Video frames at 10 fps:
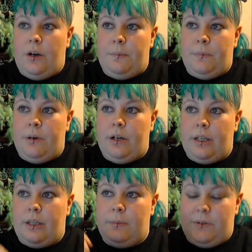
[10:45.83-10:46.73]

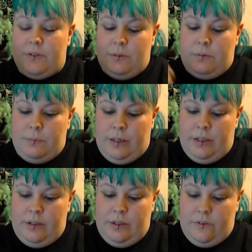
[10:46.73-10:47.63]
my sleeping
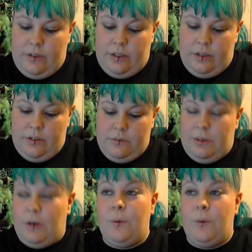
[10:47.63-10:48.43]
pattern is that doesn't matter